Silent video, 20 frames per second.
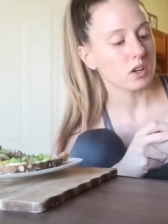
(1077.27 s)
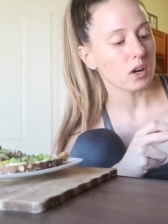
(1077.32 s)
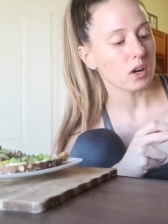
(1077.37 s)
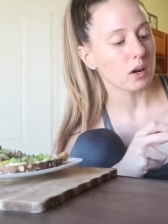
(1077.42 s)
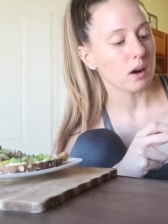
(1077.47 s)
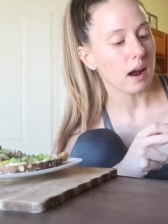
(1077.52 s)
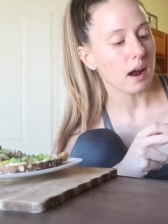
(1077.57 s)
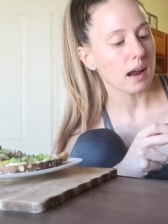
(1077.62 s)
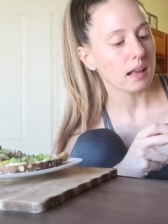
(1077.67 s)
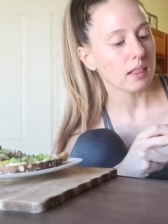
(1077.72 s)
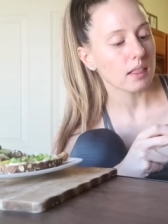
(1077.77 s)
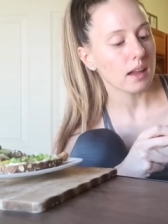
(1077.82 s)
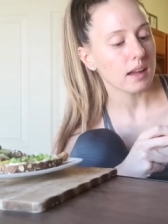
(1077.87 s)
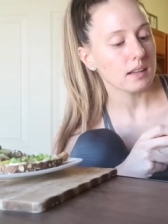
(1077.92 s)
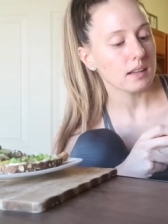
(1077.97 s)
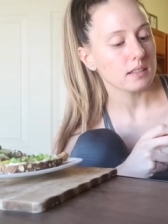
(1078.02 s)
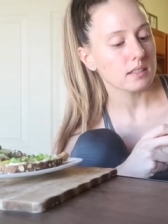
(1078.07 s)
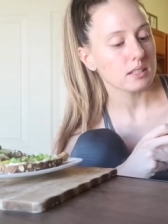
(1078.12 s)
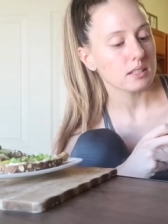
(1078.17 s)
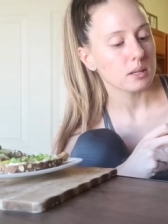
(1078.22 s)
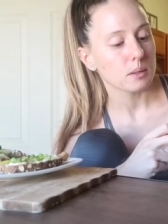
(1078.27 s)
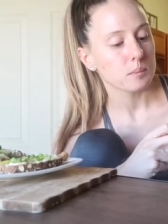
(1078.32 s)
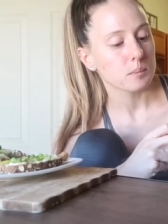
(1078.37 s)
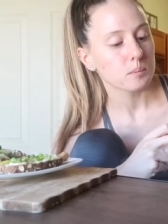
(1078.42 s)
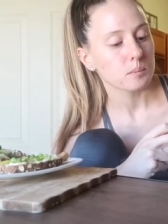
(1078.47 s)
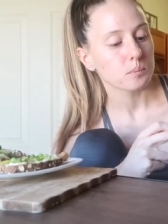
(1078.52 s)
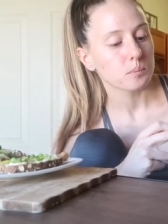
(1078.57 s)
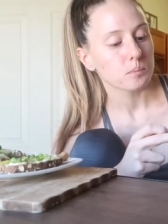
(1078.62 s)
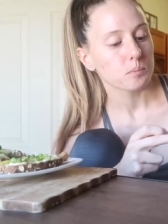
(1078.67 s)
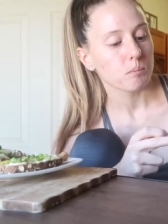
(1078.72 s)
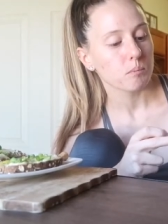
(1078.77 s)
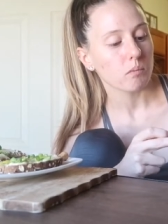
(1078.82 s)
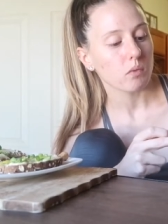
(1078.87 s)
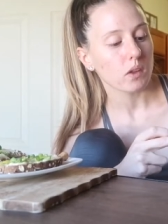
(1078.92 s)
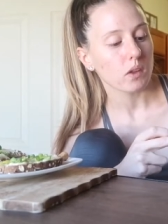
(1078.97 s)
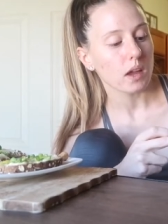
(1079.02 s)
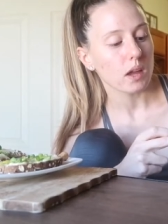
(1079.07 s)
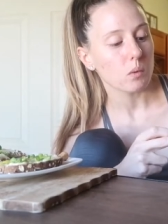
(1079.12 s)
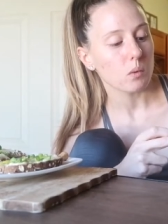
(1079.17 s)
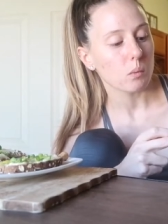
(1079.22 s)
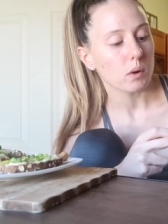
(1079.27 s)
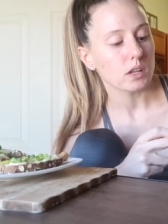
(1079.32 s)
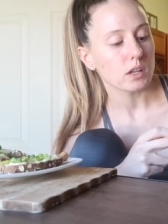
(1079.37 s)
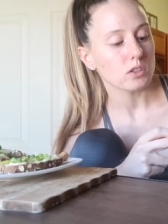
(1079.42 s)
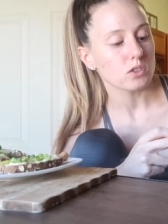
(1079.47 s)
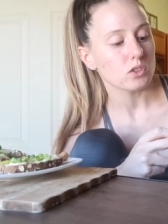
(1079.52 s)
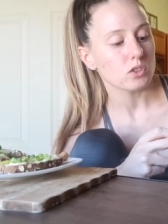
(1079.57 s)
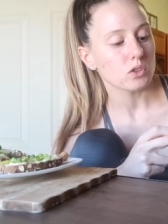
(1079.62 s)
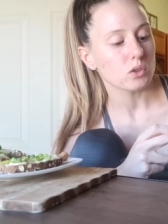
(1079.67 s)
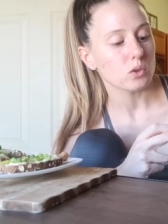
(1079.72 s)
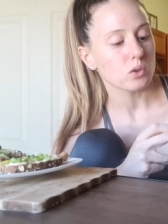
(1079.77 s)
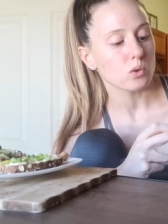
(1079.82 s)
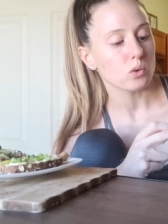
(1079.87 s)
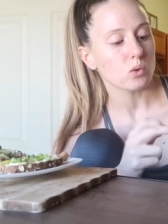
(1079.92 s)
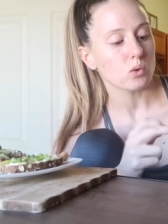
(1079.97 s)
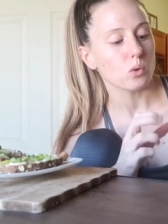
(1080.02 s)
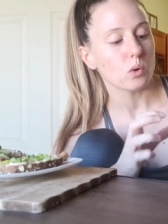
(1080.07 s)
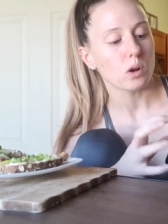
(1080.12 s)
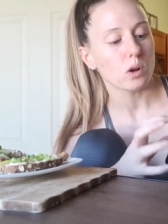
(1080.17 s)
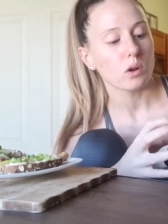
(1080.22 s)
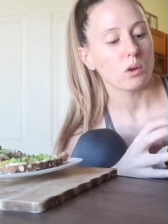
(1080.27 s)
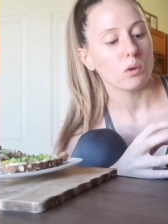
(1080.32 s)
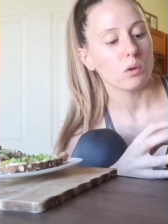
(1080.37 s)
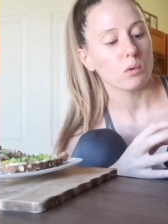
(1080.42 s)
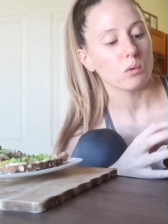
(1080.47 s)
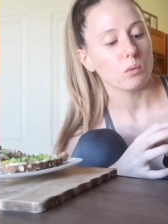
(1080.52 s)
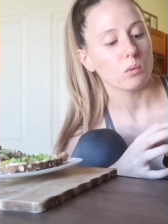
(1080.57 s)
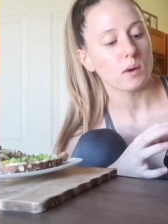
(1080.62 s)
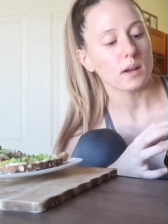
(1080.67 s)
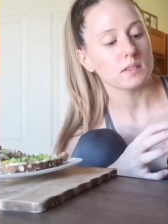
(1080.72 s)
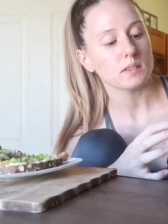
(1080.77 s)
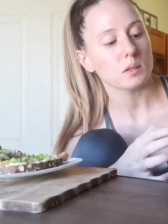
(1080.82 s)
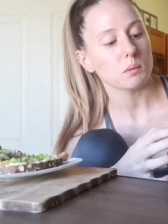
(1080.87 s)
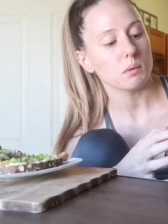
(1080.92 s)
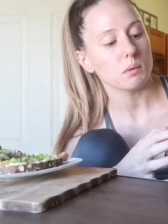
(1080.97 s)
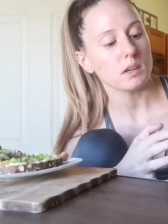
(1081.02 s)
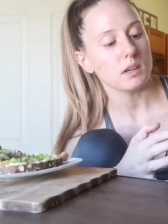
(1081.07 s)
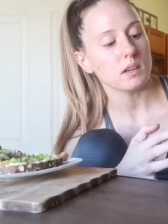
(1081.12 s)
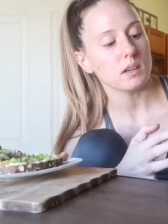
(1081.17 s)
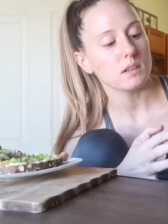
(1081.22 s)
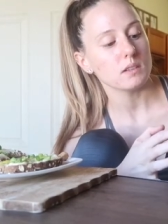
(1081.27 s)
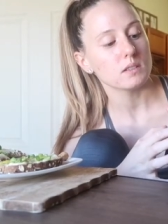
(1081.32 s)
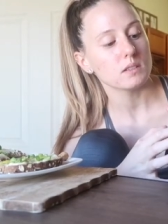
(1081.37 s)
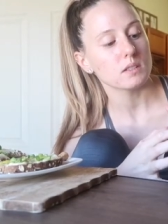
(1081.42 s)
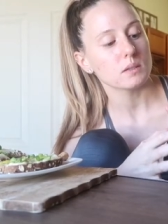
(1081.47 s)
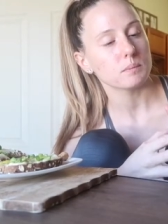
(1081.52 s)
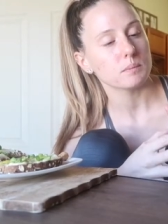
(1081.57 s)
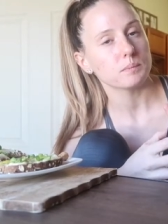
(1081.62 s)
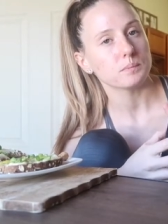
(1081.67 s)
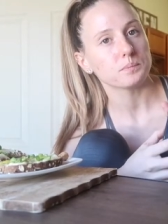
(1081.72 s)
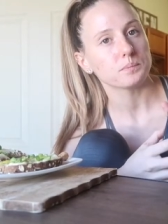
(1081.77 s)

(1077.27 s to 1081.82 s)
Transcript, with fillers: to her highlights and went to recipes.